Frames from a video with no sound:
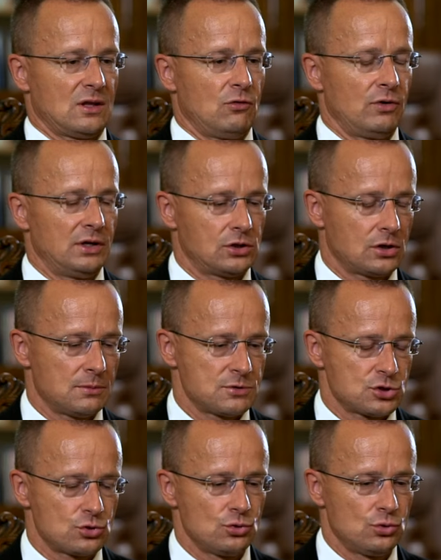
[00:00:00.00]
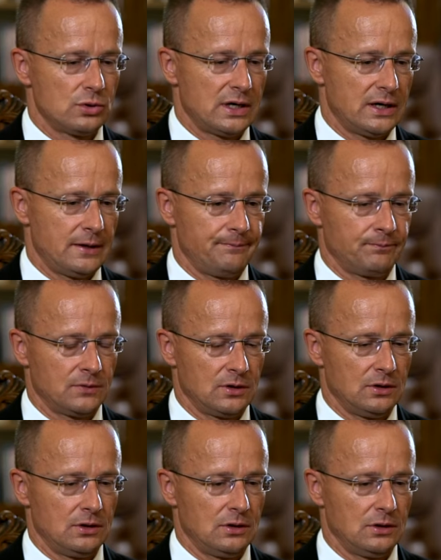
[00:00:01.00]
When it comes to um,
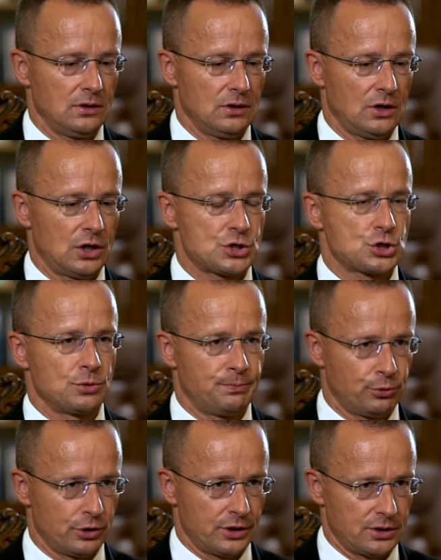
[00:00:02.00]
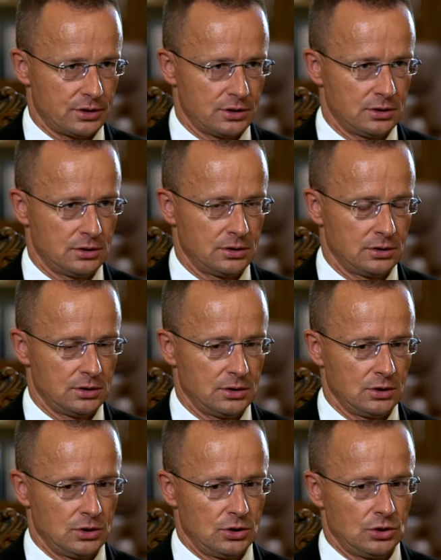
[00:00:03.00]
our support
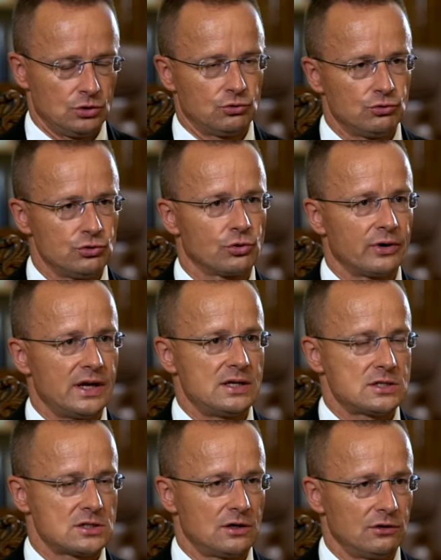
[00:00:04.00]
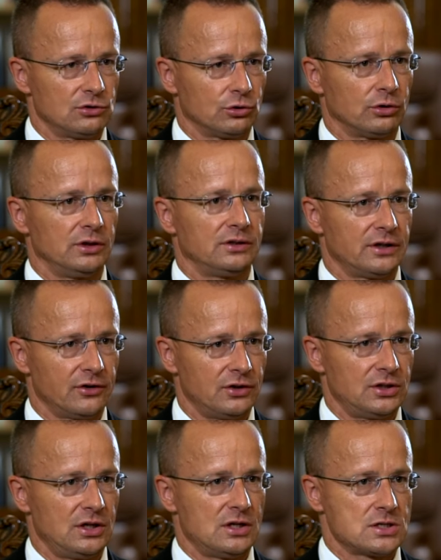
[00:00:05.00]
to Ukraine's territorial
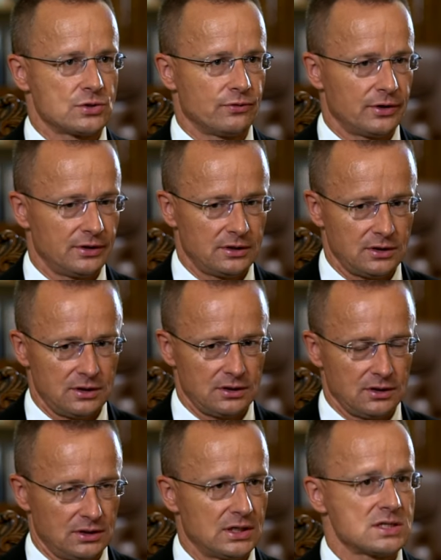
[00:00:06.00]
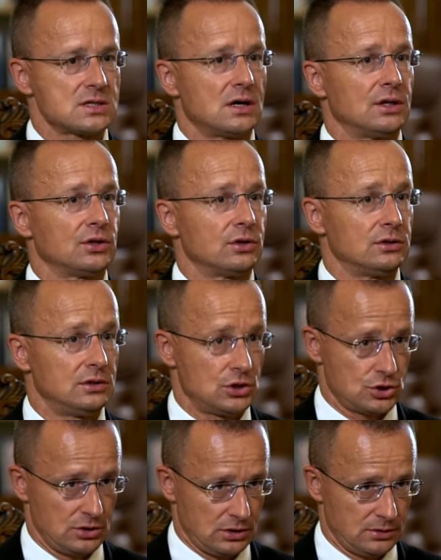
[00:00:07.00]
integrity and sovereignty, that's
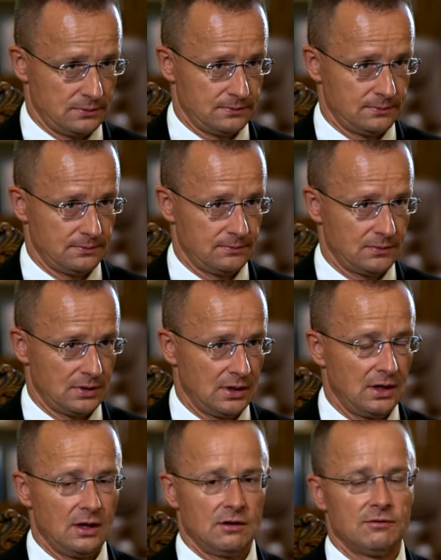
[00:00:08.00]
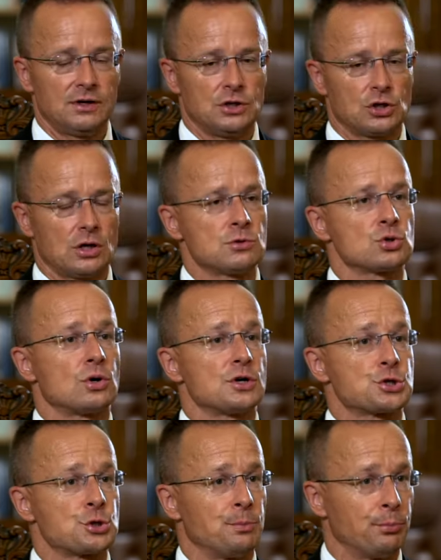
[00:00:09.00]
unconditional. When it comes to our
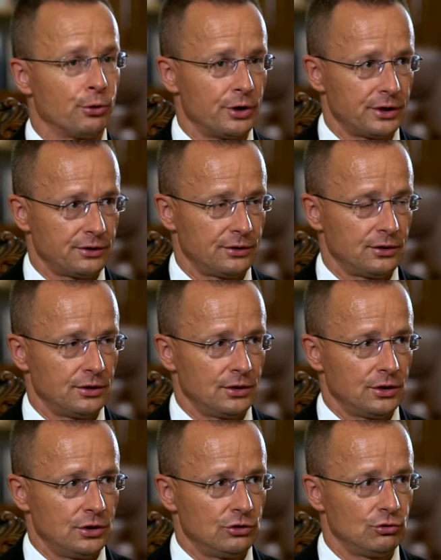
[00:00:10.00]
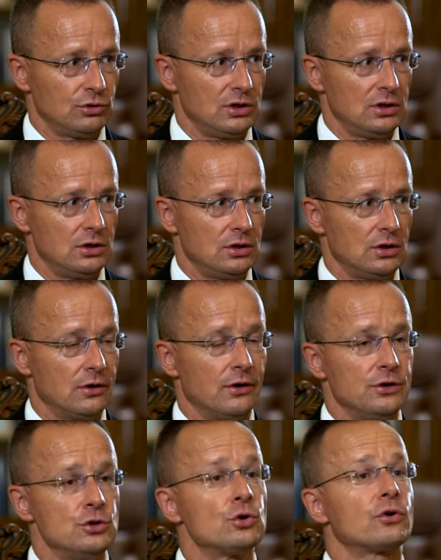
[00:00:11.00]
support to the
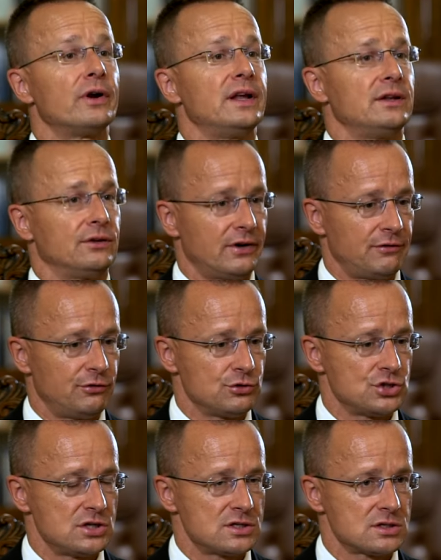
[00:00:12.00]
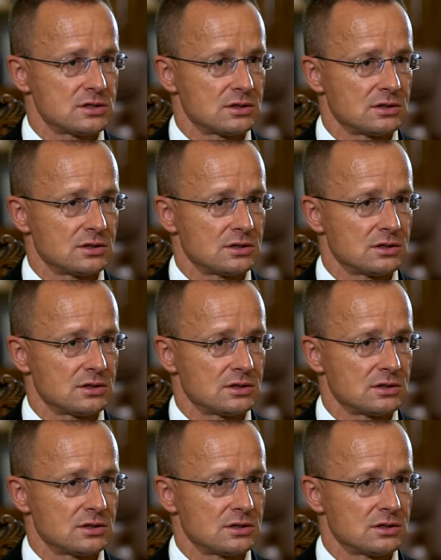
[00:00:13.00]
Ukrainian refugees,